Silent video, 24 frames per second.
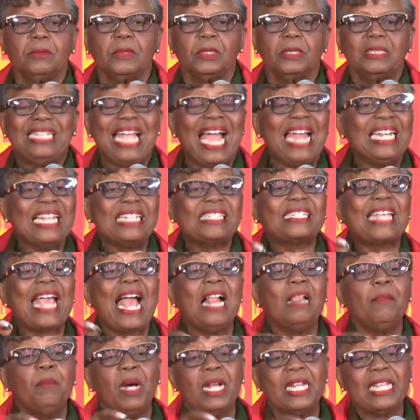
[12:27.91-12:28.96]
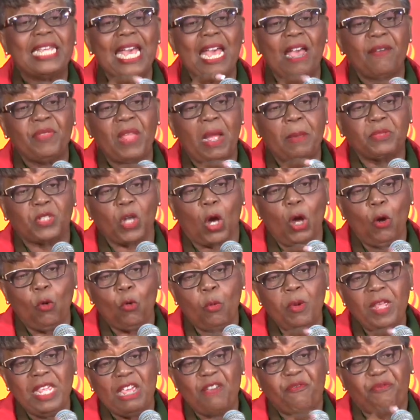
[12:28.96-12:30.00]
Dennis Kelman gave them to
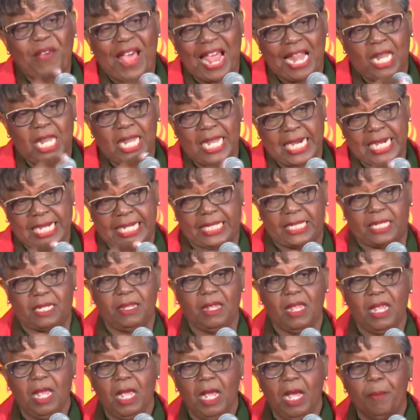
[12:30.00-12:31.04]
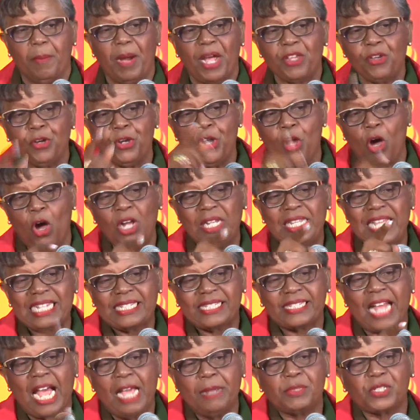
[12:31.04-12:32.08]
whom he felt like. But you know,
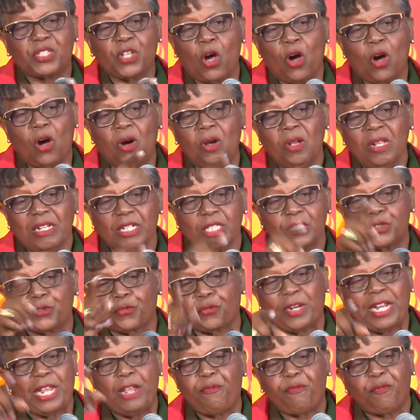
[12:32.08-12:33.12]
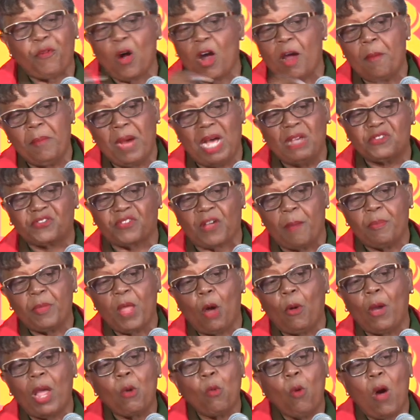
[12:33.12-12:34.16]
this time, so 3-4 months from
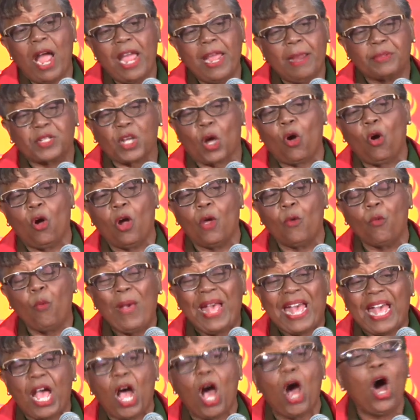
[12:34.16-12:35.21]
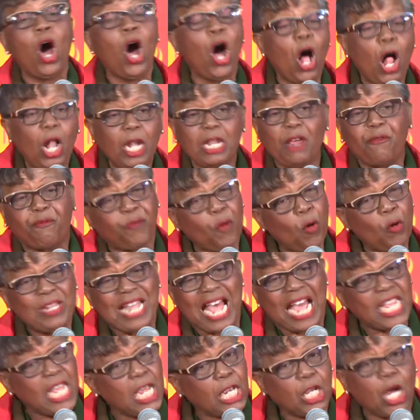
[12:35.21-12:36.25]
now, I want him to go and weigh all the food
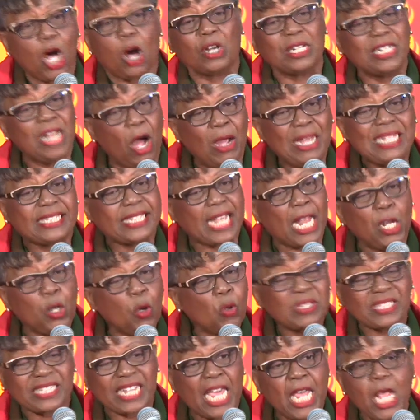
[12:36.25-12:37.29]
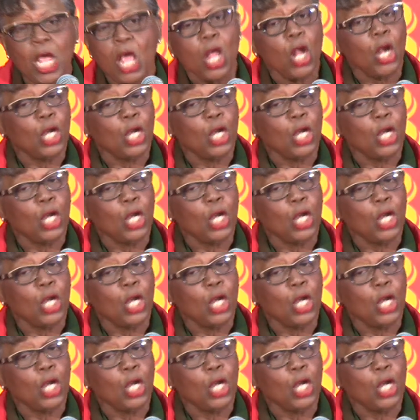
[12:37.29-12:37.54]
that he cooked down in St. Lucie.